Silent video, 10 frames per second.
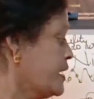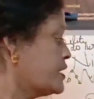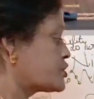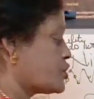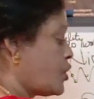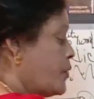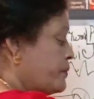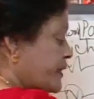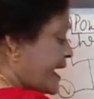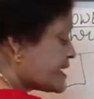So
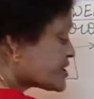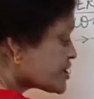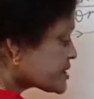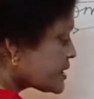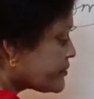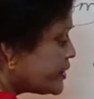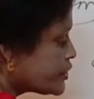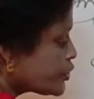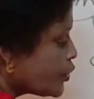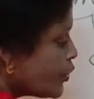H is equal
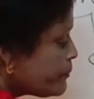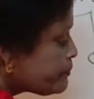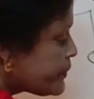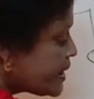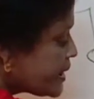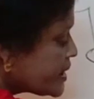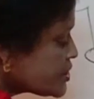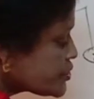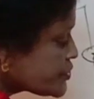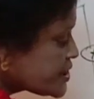to P
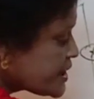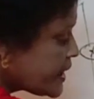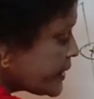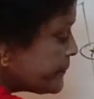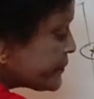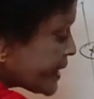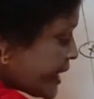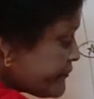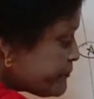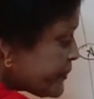into T.
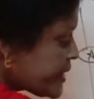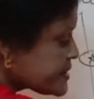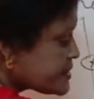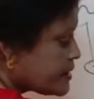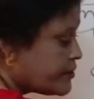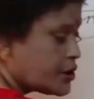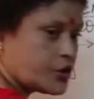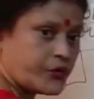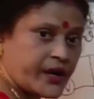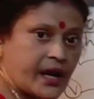If P is equal
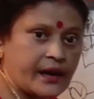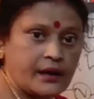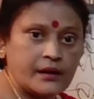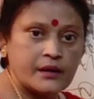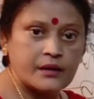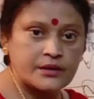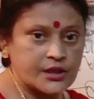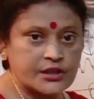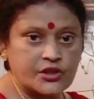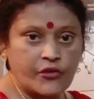to VI,
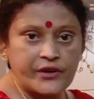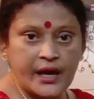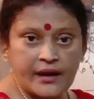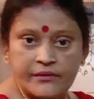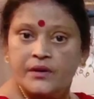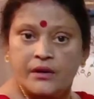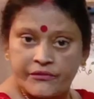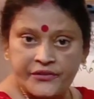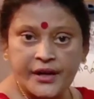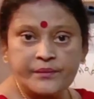just now we have
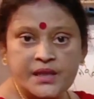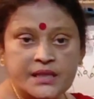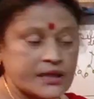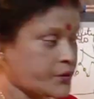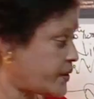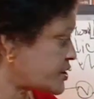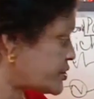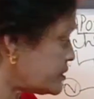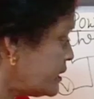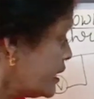framed this
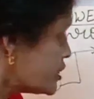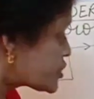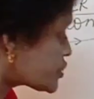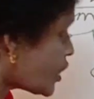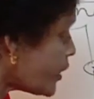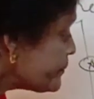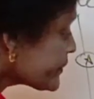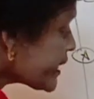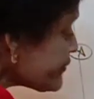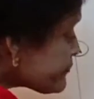equation. So
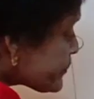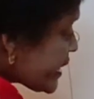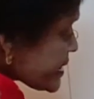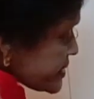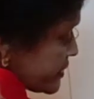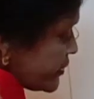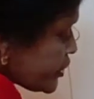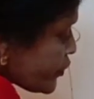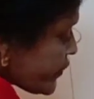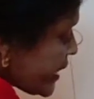if P is equal
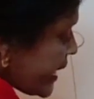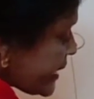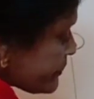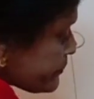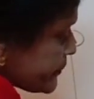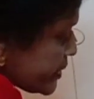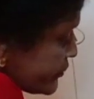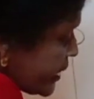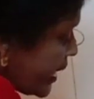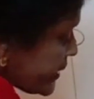to
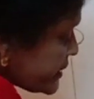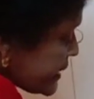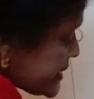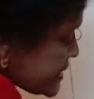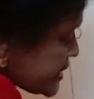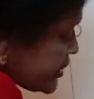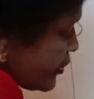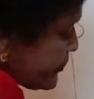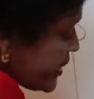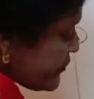VI, then instead
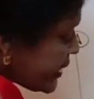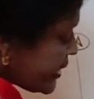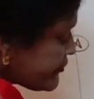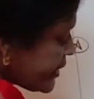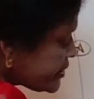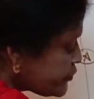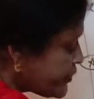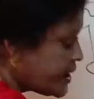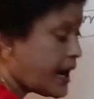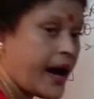of P we can write
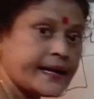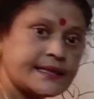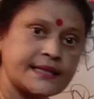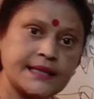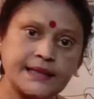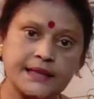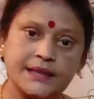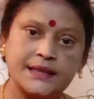VIT.